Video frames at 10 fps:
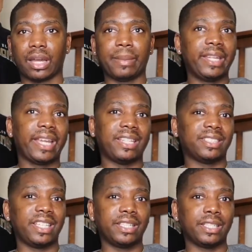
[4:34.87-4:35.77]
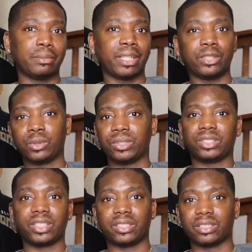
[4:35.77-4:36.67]
How many games did he didn't play due to
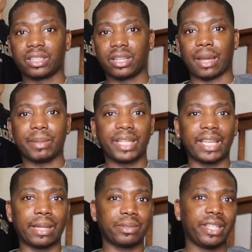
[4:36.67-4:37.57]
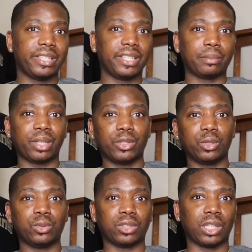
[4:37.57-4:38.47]
sickness? How many games did he didn't play
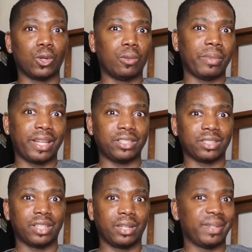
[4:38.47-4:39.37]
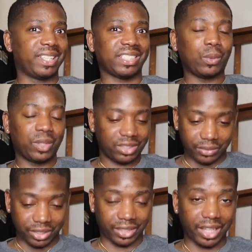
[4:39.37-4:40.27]
due to load management? Because that wasn't
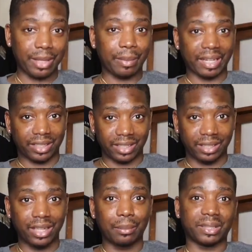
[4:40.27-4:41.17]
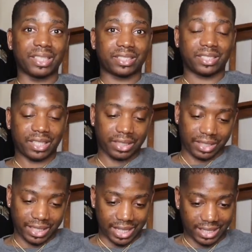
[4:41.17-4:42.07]
even a thing back then. But that's the thing that
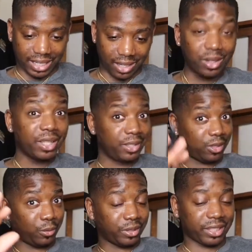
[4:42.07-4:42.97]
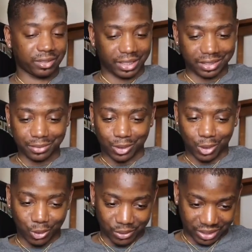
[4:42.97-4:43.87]
they got now. You know, but that's for a
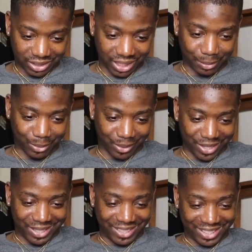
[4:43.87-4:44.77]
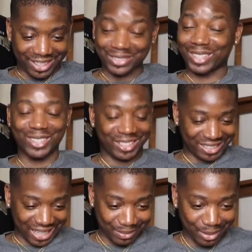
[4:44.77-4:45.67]
whole nother topic, right? That's for a whole
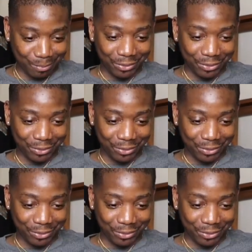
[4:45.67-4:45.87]
other topic.